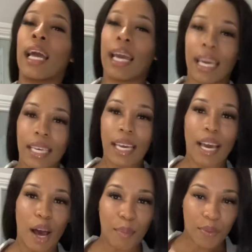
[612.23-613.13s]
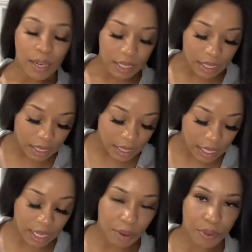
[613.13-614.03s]
And yeah, I'm gonna rate this a
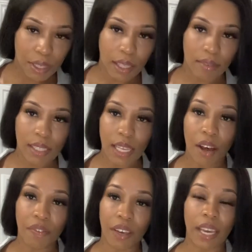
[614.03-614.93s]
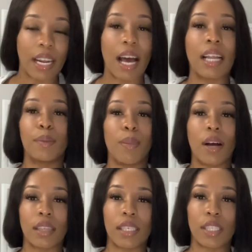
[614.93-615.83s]
10. I really love this outfit, and I
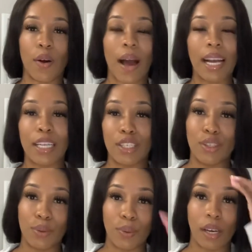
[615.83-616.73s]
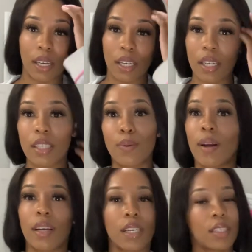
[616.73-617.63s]
bought this so I can do a cooking
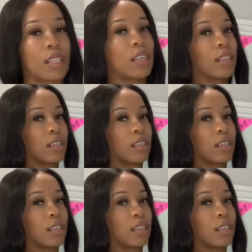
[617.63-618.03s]
tour, because look.